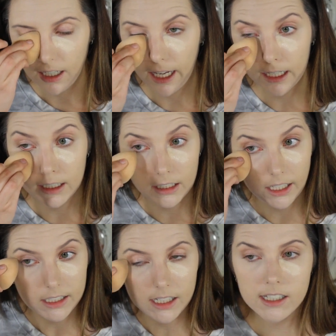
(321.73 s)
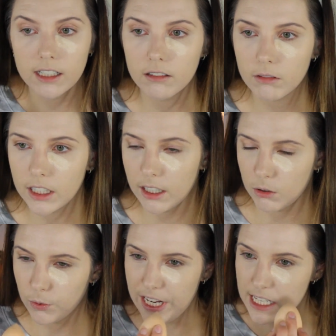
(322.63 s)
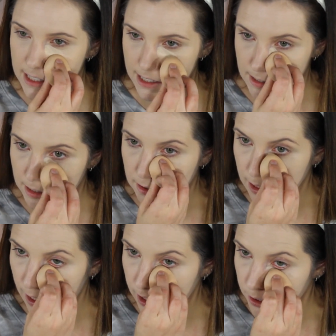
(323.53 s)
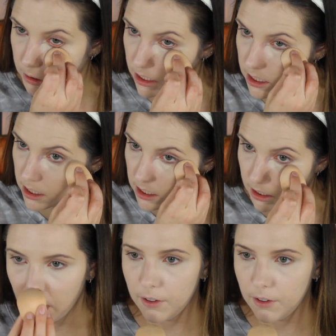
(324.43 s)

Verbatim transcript: And it doesn't really crease that I notice.